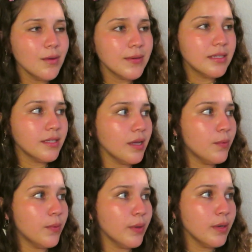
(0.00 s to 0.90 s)
what's the
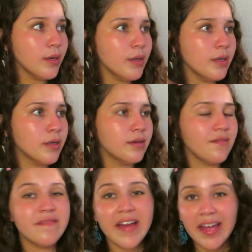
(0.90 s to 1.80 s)
word?
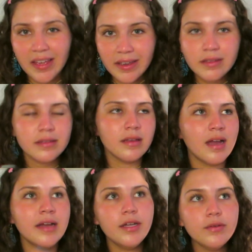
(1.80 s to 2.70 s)
Vague? Like,
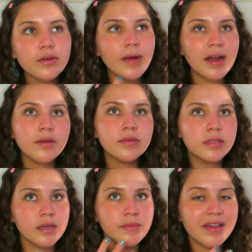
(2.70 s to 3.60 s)
I knew the writing was
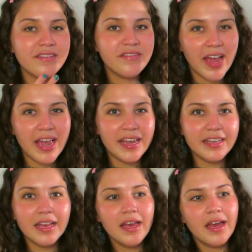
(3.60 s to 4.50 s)
gonna be
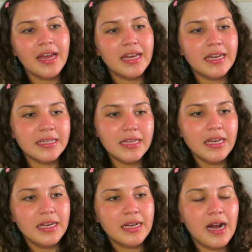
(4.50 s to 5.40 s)
vague and
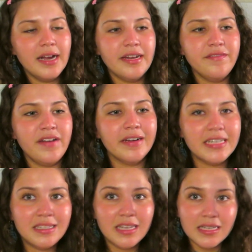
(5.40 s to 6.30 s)
kind of very
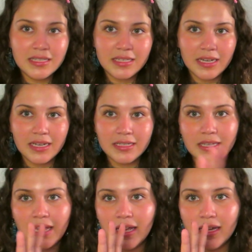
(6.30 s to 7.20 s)
distant,
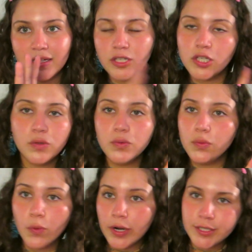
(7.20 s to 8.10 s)
and you
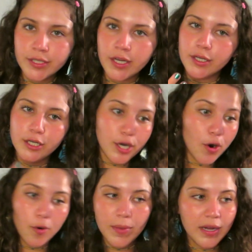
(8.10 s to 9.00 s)
weren't gonna
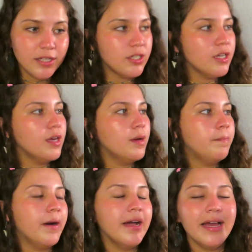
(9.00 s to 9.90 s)
know much.
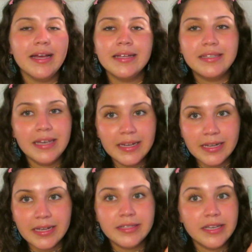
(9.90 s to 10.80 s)
But it
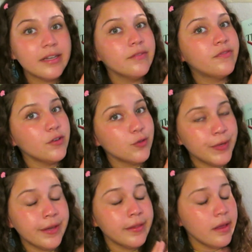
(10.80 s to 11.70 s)
did confuse
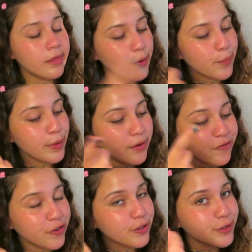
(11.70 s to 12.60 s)
me. It did throw me in
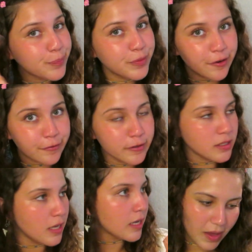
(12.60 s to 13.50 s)
for a loop there for a
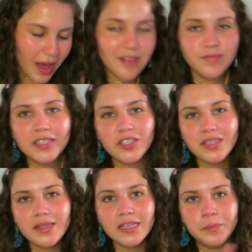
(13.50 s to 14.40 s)
second. I've
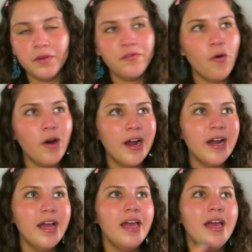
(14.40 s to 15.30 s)
mentioned this
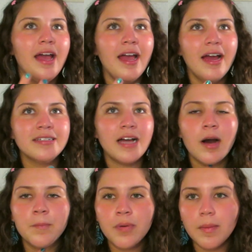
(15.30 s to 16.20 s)
before, and
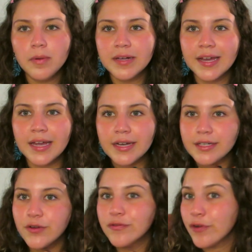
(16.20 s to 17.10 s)
probably
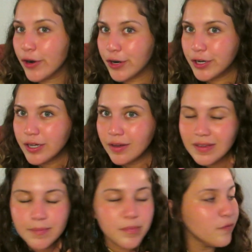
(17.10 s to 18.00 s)
you've heard of
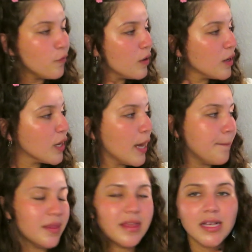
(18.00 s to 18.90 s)
it before,
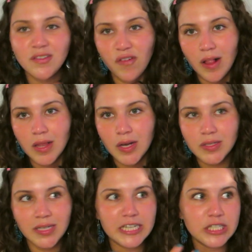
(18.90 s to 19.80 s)
but this
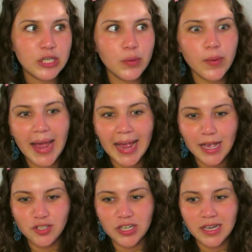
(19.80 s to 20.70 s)
follows like 2
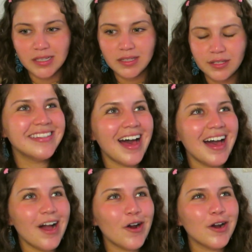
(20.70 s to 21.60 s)
agents
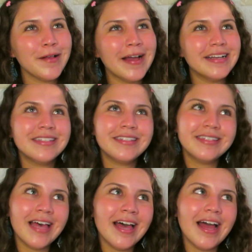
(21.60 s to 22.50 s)
that are like
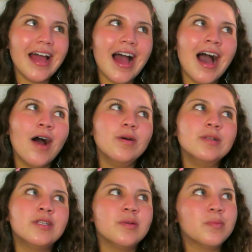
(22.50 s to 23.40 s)
set
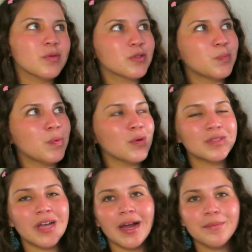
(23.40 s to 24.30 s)
out to multiple
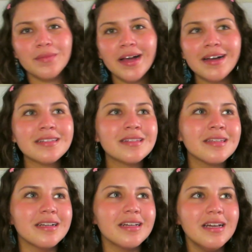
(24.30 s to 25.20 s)
timelines.
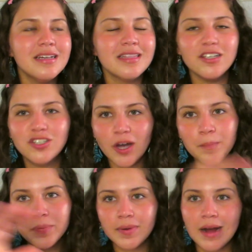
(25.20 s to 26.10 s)
Like, they
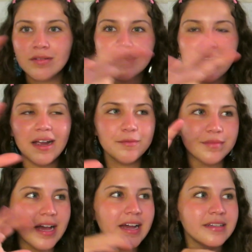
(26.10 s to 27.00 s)
jump around
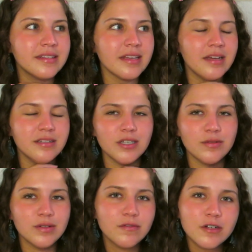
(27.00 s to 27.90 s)
timelines and
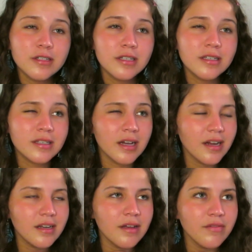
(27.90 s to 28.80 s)
universes
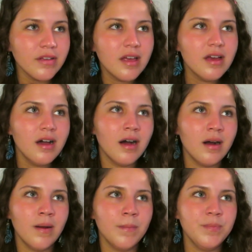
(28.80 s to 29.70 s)
kind of,
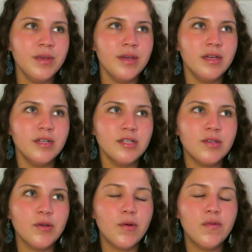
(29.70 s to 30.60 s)

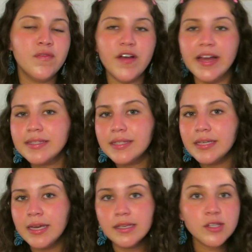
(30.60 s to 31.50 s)
to fix
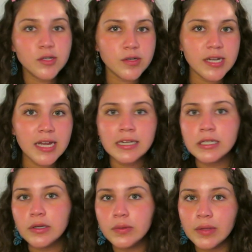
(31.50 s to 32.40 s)
history and
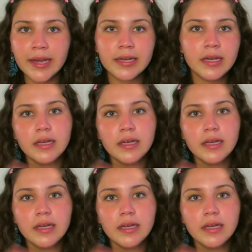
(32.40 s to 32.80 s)
do like,